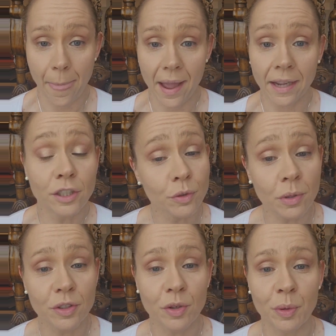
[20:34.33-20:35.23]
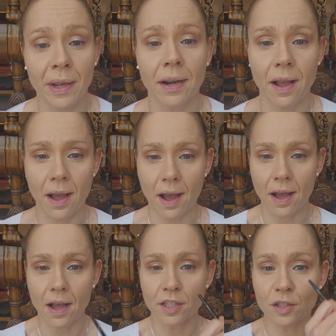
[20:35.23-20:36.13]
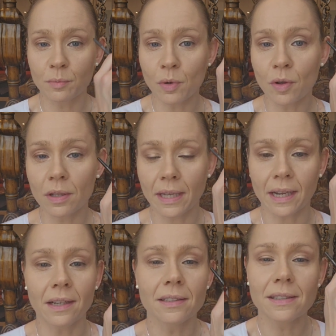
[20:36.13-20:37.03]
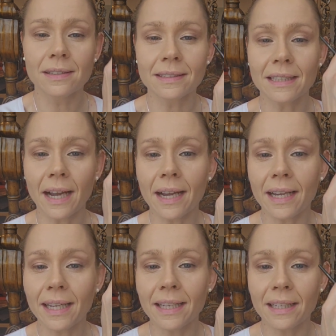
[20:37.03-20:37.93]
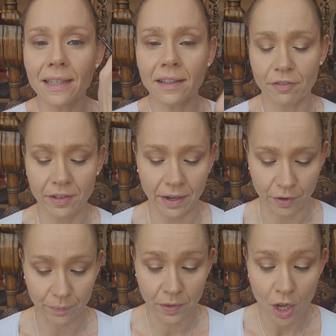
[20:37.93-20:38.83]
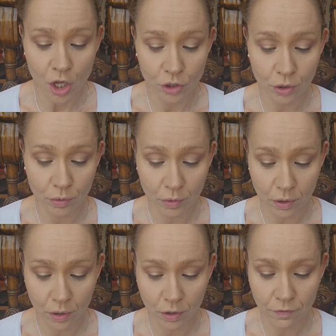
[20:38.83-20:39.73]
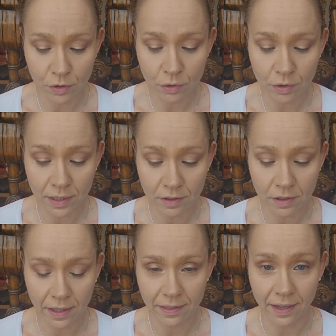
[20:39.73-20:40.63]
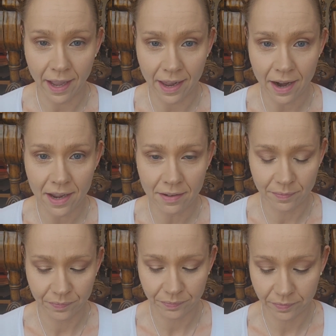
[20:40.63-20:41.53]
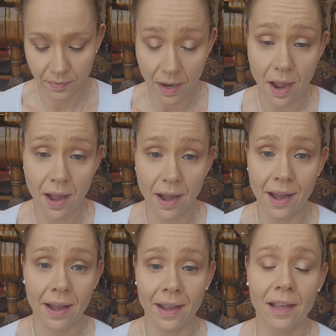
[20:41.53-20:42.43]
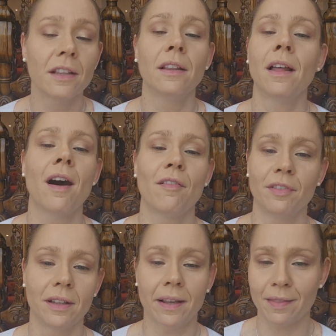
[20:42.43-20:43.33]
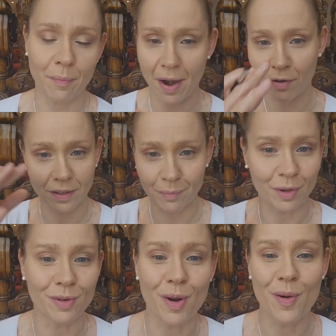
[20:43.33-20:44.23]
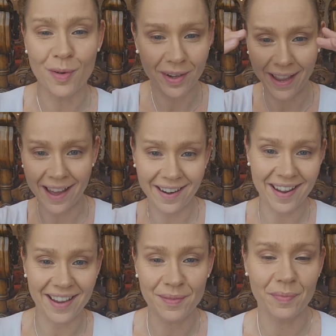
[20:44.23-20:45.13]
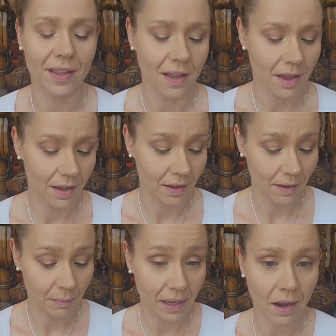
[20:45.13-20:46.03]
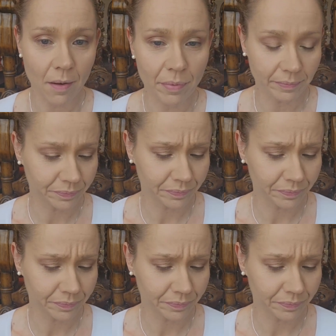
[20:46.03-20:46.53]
I do want to create a small, like a tiny lift here. So if you're into like the cat eye, I love like the Marilyn Monroe cat eye makeup.